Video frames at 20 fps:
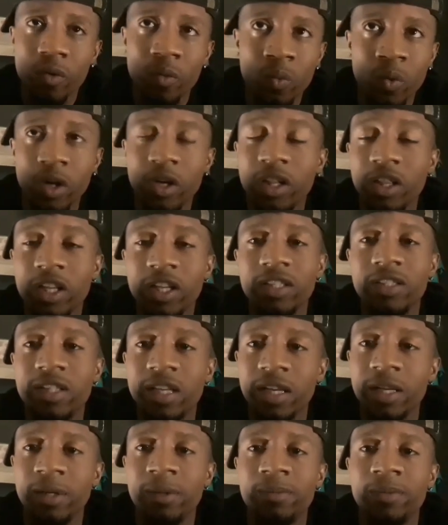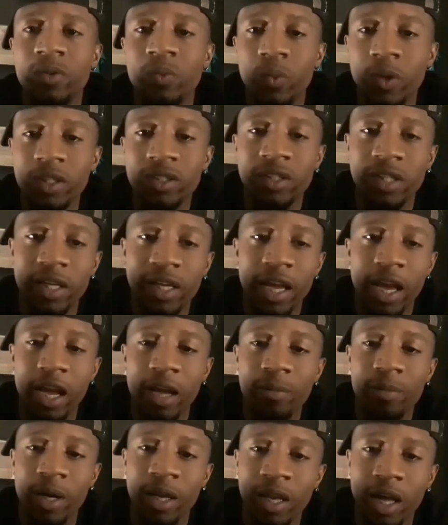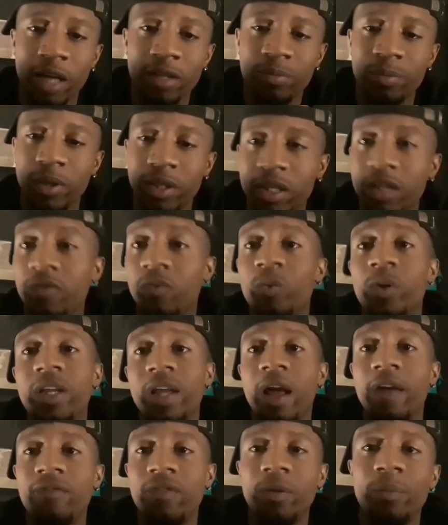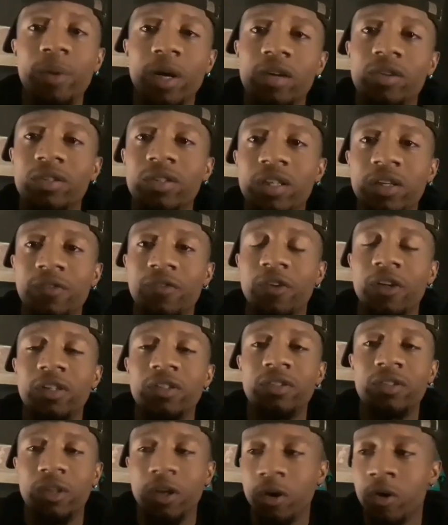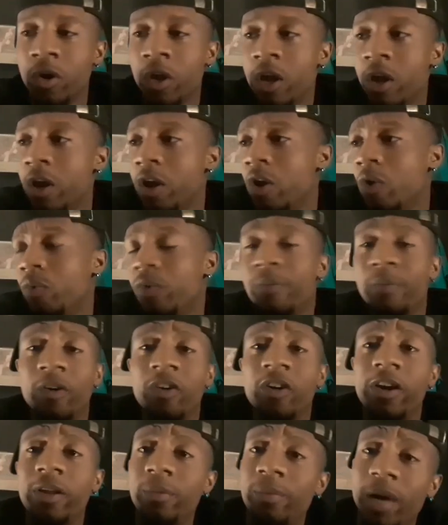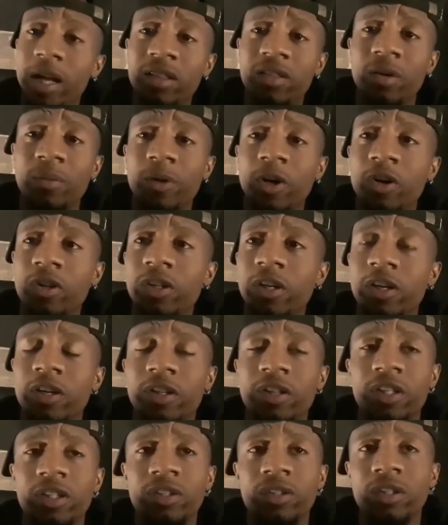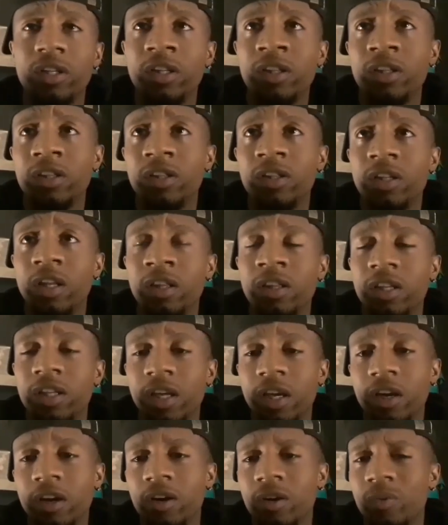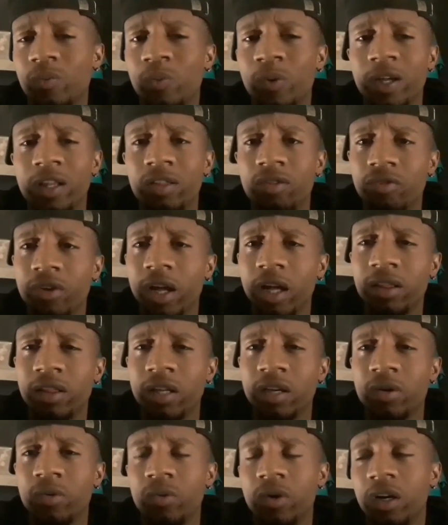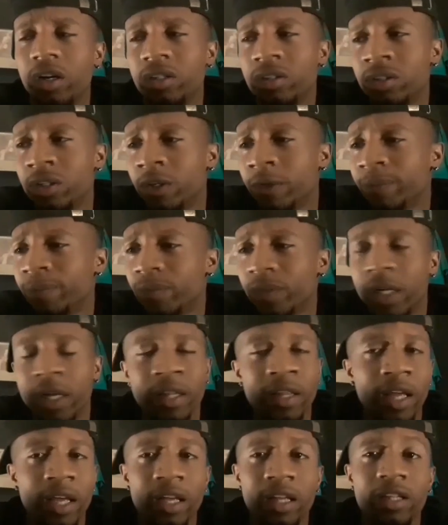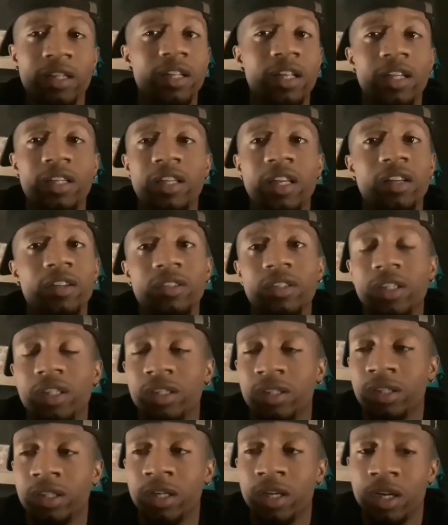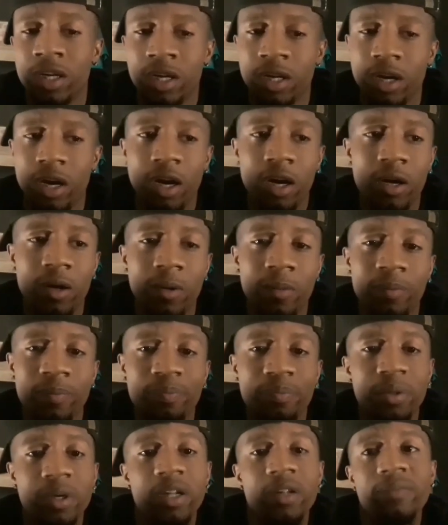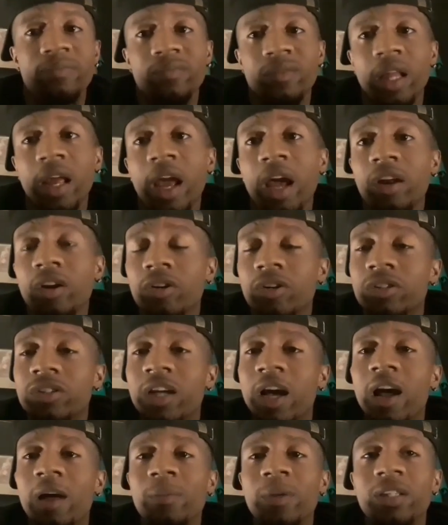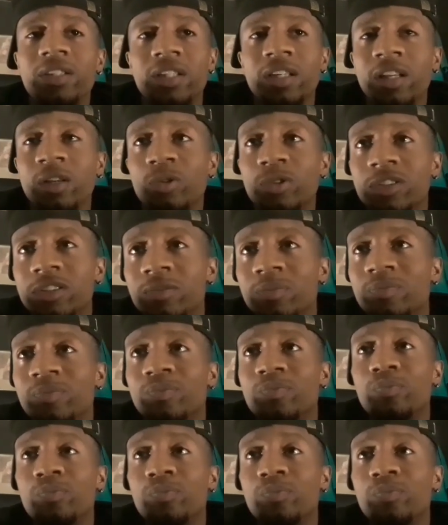one of these teams wins the game, and I believe we have the better defense. So we've already met them earlier in the year, week 3 I think it was, and they killed us. But they had Earl Thomas, and he was